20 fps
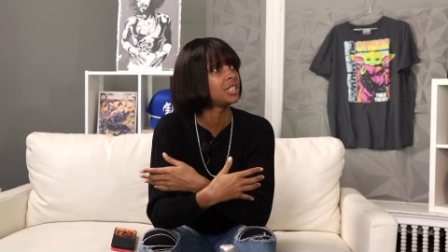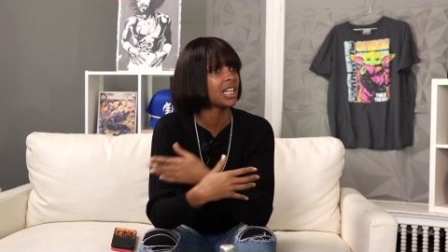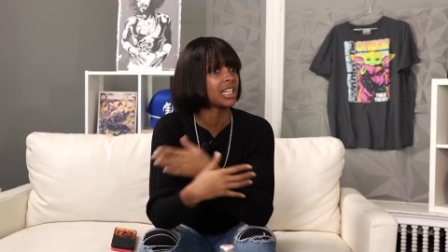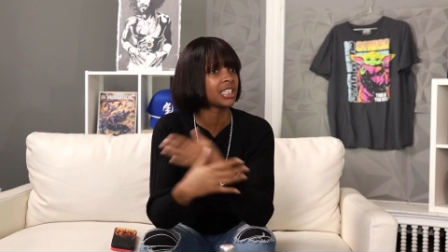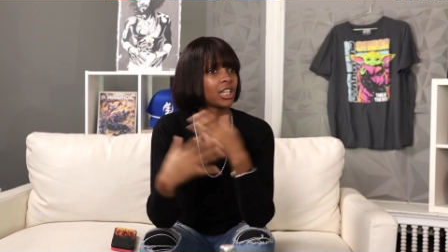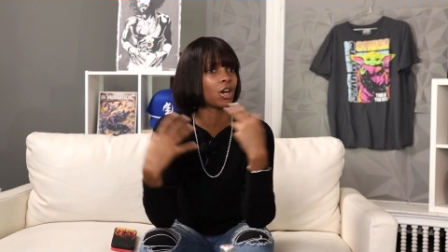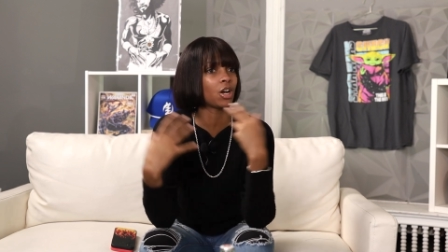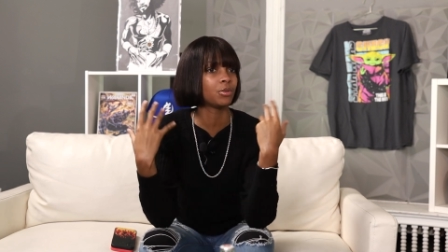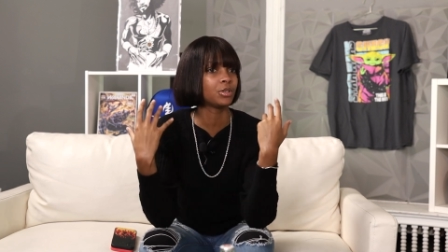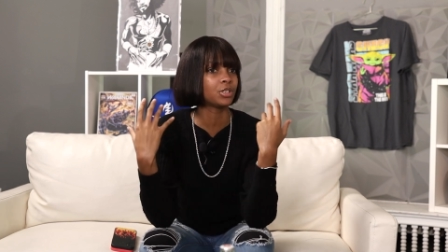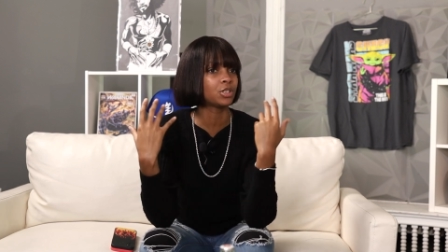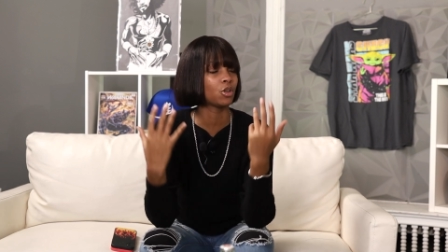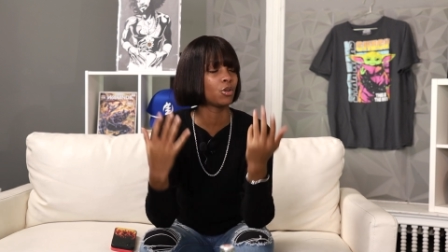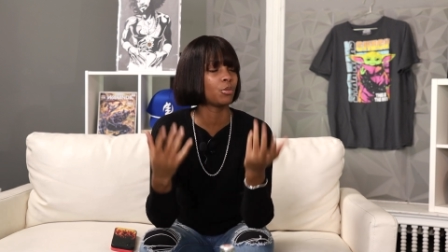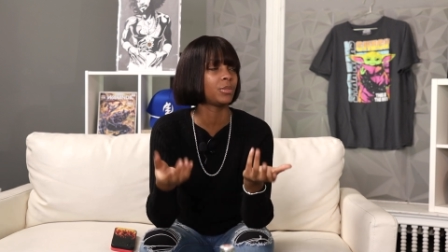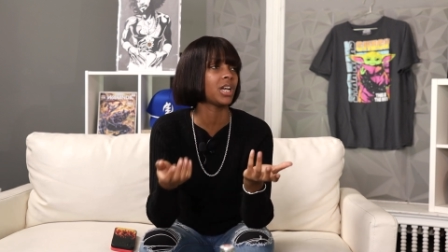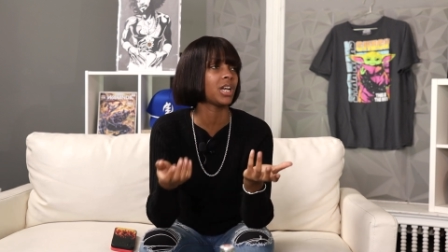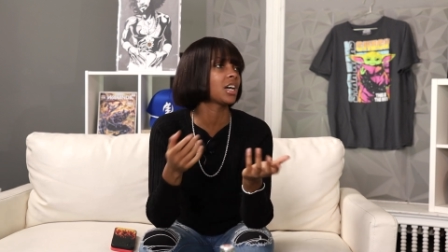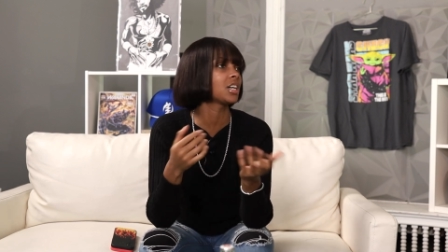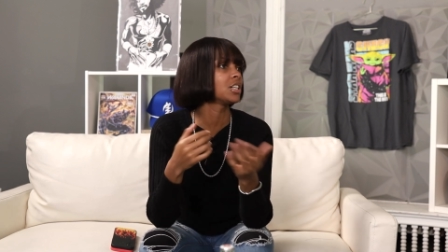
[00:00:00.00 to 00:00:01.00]
Like they always told
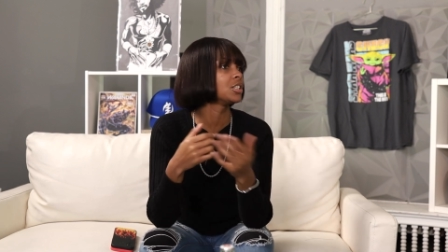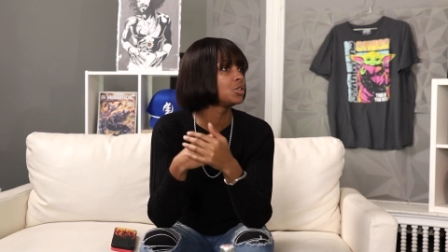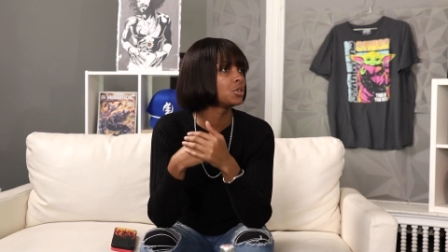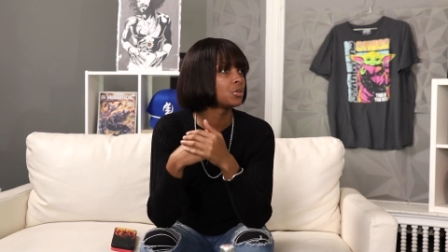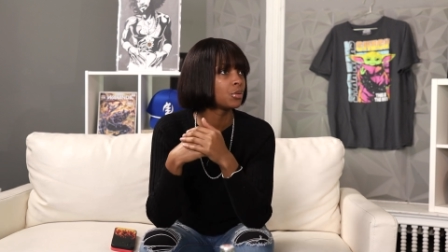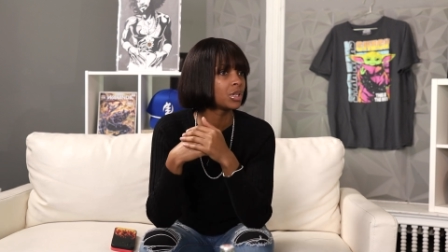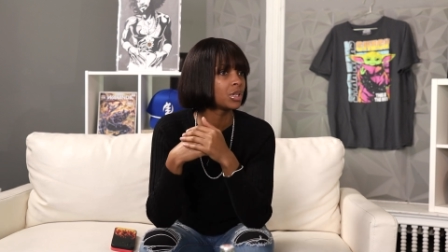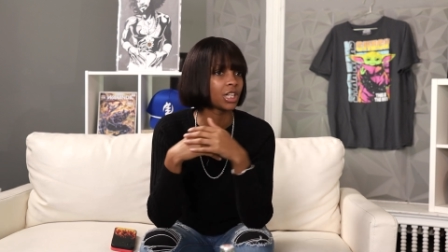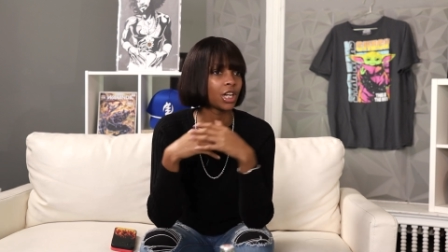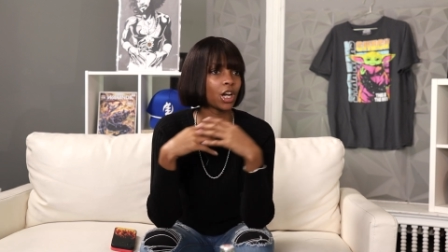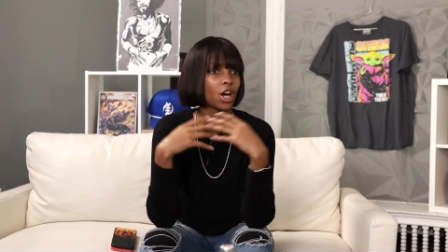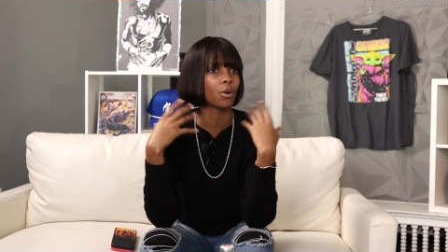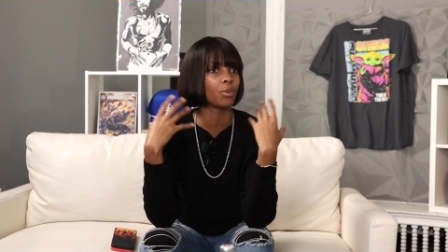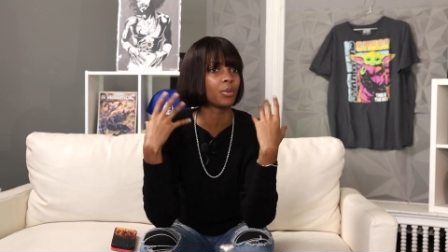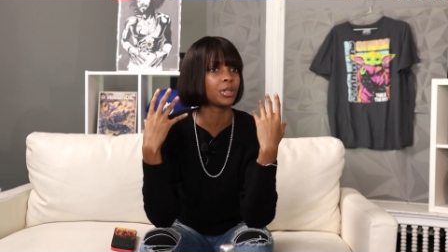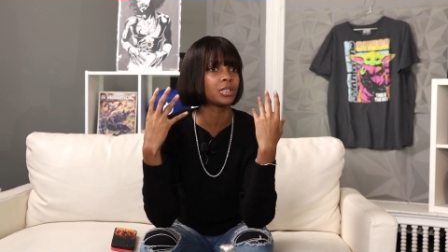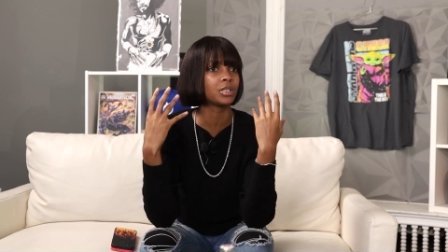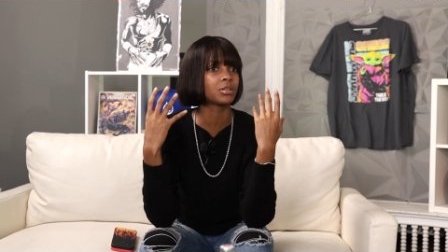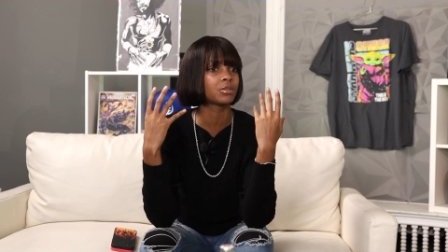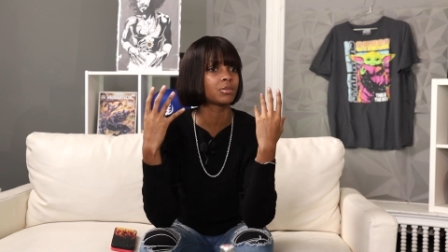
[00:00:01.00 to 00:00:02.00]
me I could do it. They
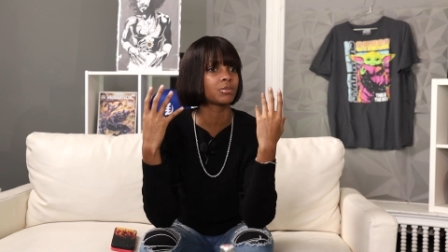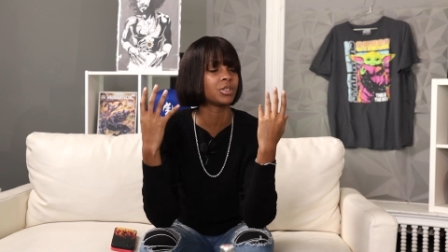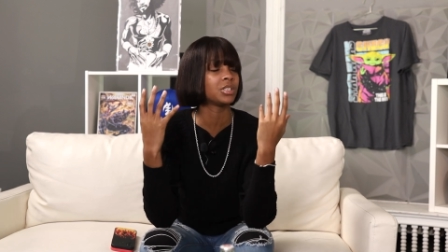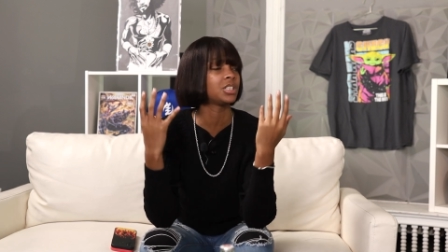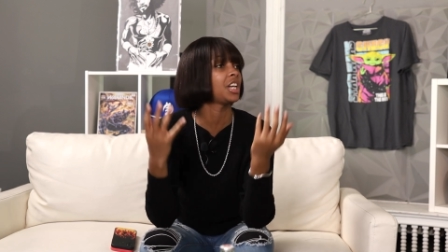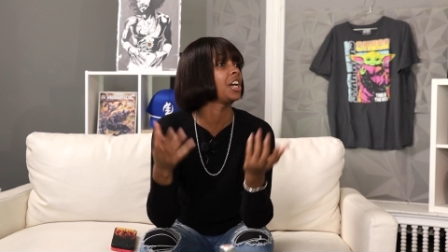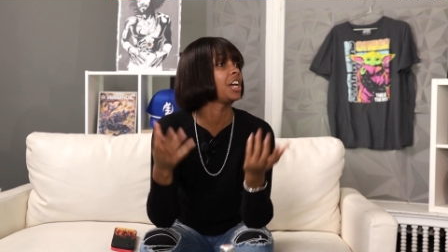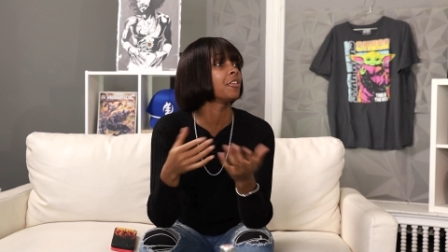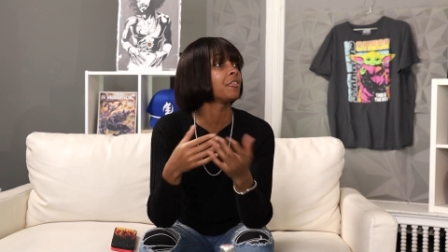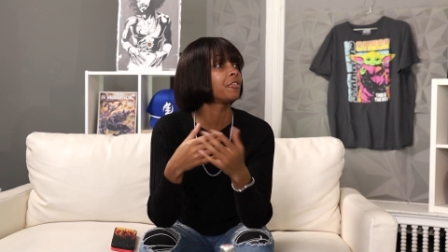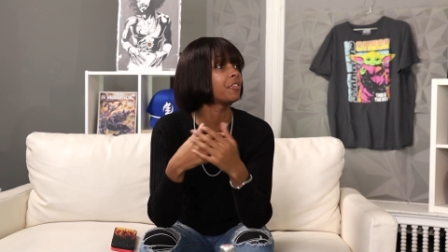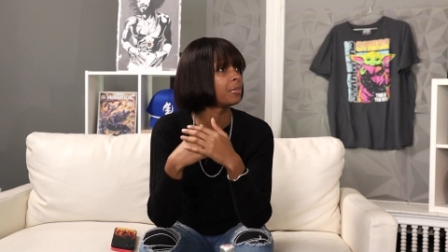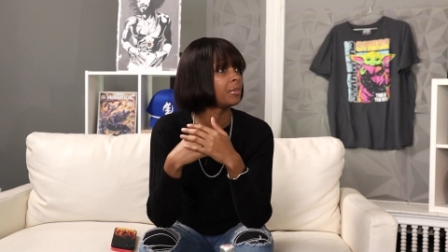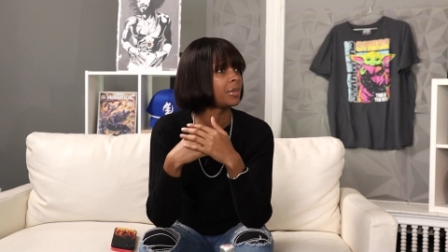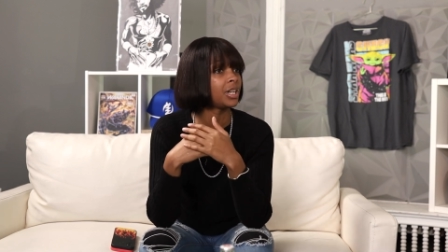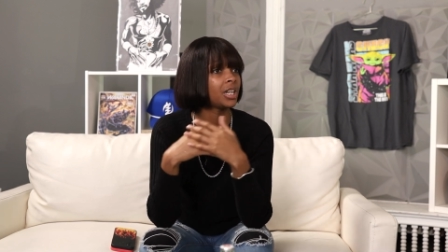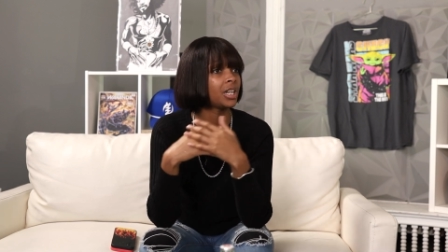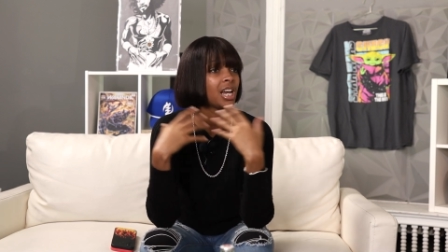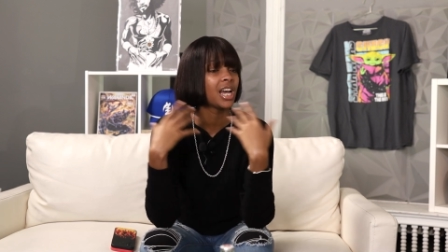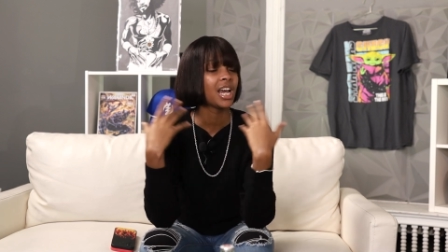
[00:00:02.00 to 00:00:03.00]
always was here for me.